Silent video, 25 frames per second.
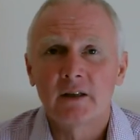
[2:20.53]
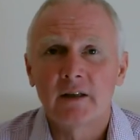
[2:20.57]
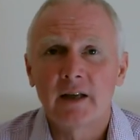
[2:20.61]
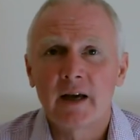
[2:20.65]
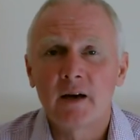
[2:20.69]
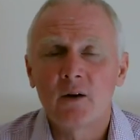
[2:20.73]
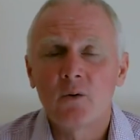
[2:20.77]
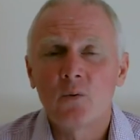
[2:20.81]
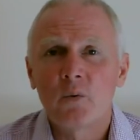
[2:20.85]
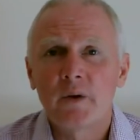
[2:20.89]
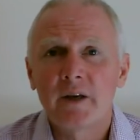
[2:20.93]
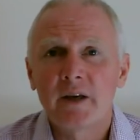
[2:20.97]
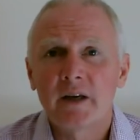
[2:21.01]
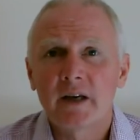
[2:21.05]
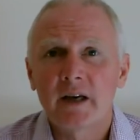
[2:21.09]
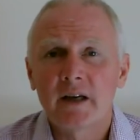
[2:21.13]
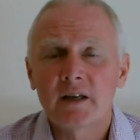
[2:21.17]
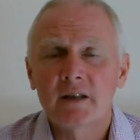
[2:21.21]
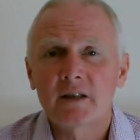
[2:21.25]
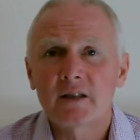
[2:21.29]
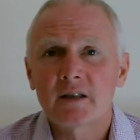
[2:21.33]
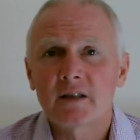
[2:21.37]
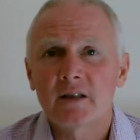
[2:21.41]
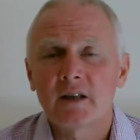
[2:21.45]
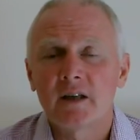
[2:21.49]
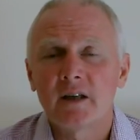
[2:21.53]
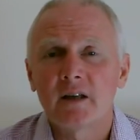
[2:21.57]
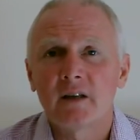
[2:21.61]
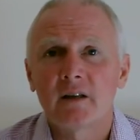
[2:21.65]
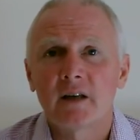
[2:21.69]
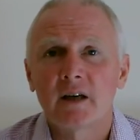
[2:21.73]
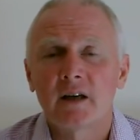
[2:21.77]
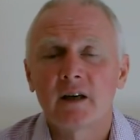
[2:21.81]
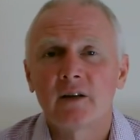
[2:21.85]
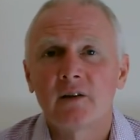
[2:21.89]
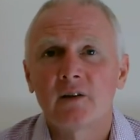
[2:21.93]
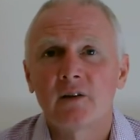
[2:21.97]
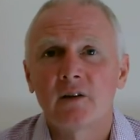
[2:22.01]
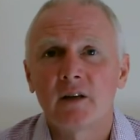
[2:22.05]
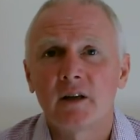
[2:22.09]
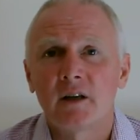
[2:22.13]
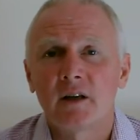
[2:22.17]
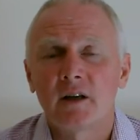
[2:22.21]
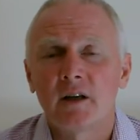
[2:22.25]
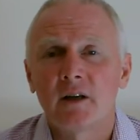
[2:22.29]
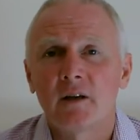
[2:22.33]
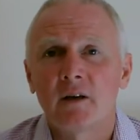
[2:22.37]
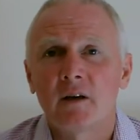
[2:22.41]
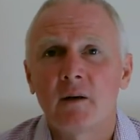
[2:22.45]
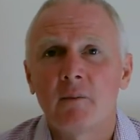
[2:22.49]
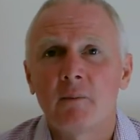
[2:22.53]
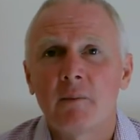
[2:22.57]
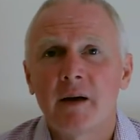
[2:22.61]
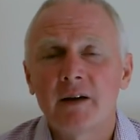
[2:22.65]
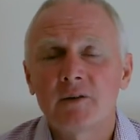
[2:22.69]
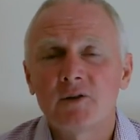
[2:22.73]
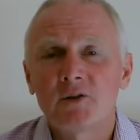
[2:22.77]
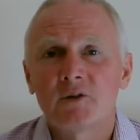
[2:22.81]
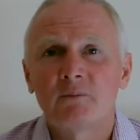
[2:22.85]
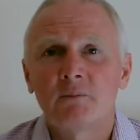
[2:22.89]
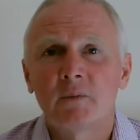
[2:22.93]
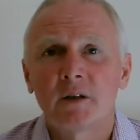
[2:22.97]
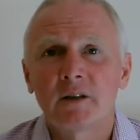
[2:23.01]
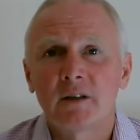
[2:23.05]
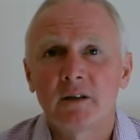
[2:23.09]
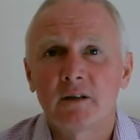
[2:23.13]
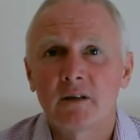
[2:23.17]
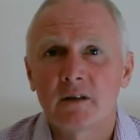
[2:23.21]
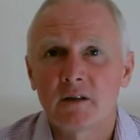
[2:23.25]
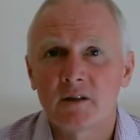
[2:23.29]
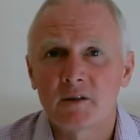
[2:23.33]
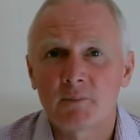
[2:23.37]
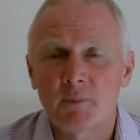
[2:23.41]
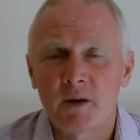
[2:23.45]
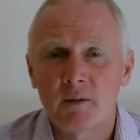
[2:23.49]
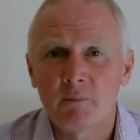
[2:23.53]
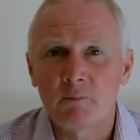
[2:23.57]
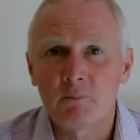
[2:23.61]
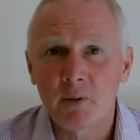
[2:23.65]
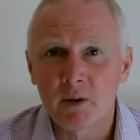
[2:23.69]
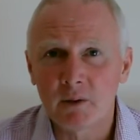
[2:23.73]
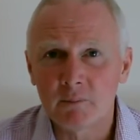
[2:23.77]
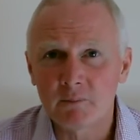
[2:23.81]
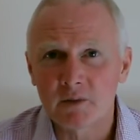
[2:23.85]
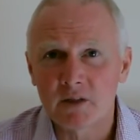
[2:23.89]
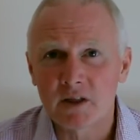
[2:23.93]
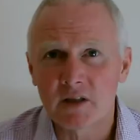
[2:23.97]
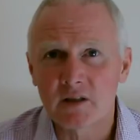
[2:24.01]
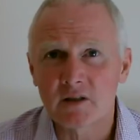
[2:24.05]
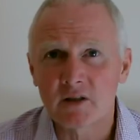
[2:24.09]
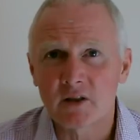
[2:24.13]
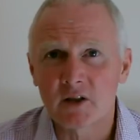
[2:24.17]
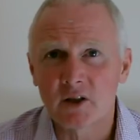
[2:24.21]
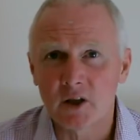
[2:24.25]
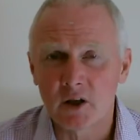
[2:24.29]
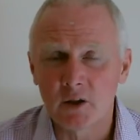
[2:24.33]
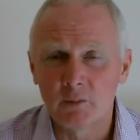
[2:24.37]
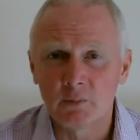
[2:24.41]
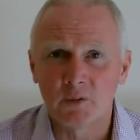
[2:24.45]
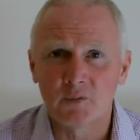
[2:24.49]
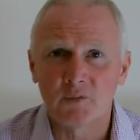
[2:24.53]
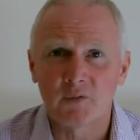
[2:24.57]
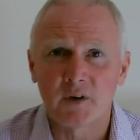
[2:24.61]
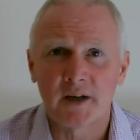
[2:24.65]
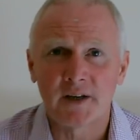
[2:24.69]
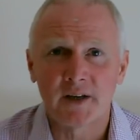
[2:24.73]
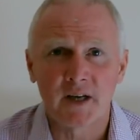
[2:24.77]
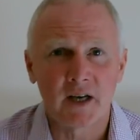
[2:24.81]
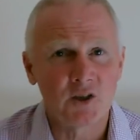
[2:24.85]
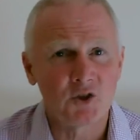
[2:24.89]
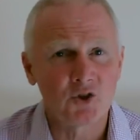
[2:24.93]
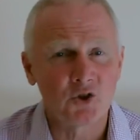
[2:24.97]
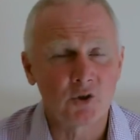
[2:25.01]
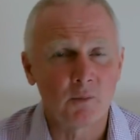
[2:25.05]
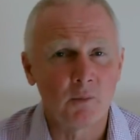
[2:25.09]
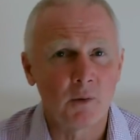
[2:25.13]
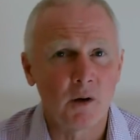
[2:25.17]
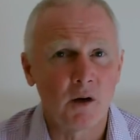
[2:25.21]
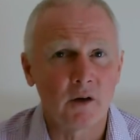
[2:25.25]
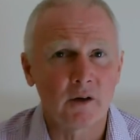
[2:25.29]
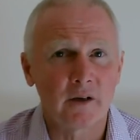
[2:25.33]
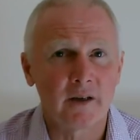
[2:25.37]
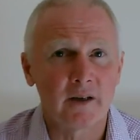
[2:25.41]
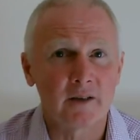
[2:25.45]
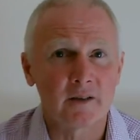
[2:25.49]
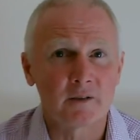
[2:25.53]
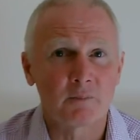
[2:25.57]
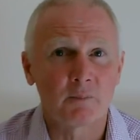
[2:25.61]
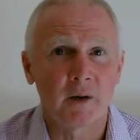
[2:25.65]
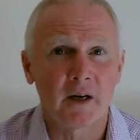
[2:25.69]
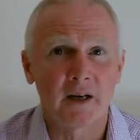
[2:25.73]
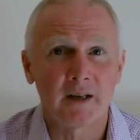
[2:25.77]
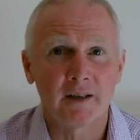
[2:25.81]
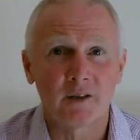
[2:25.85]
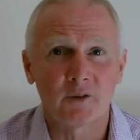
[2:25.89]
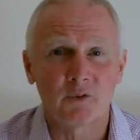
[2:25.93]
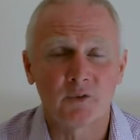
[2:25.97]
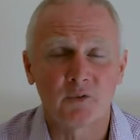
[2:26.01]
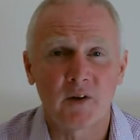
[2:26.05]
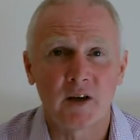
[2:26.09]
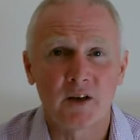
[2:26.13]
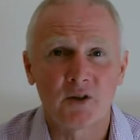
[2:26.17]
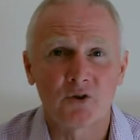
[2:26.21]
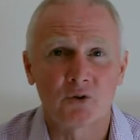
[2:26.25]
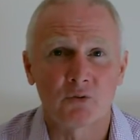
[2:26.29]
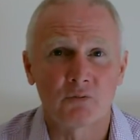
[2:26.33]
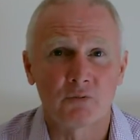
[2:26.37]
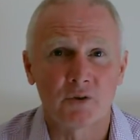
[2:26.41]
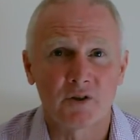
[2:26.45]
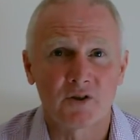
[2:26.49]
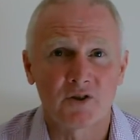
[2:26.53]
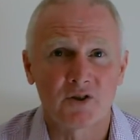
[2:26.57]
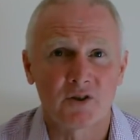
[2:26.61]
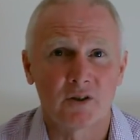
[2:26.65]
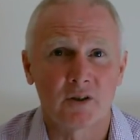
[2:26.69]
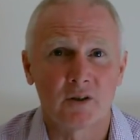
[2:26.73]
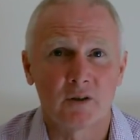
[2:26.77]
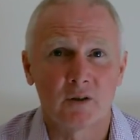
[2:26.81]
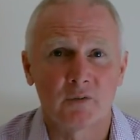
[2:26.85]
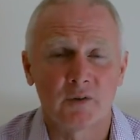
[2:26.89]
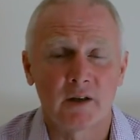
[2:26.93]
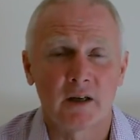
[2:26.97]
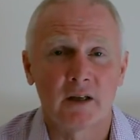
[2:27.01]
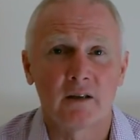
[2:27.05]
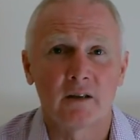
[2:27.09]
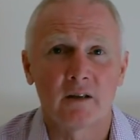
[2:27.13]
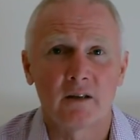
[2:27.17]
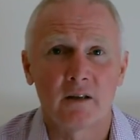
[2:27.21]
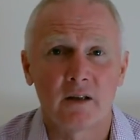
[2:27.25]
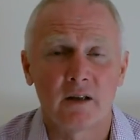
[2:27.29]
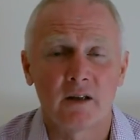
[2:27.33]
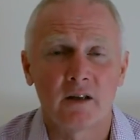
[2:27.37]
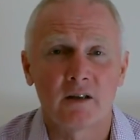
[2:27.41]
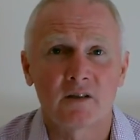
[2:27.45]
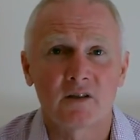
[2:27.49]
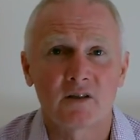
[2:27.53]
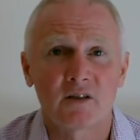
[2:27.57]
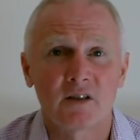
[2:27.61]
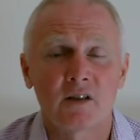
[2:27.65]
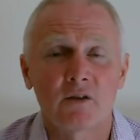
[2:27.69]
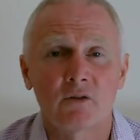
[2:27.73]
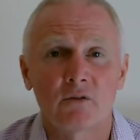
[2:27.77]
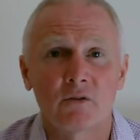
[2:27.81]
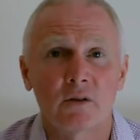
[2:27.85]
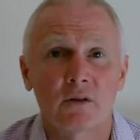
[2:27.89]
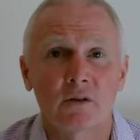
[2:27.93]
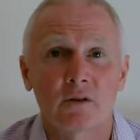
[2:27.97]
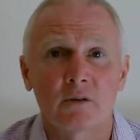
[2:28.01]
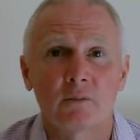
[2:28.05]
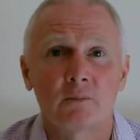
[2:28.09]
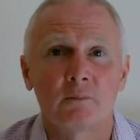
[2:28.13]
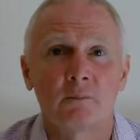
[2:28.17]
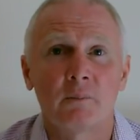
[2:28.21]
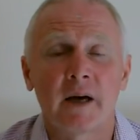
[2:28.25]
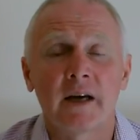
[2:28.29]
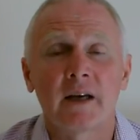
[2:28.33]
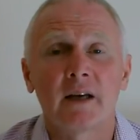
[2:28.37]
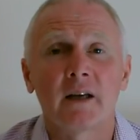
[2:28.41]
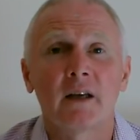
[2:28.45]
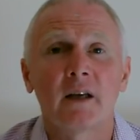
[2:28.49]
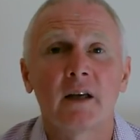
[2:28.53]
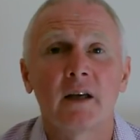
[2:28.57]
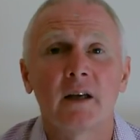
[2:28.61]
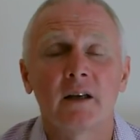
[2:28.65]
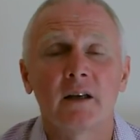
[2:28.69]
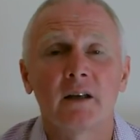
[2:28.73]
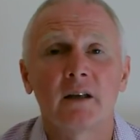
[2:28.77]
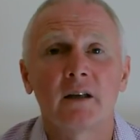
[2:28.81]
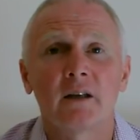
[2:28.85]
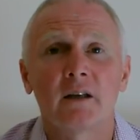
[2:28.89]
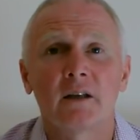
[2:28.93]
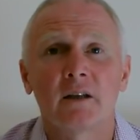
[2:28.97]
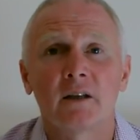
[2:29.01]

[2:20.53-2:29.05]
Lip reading: Now we can see that the amount of money that is being pumped into global financial markets by the Federal Reserve and the secret banking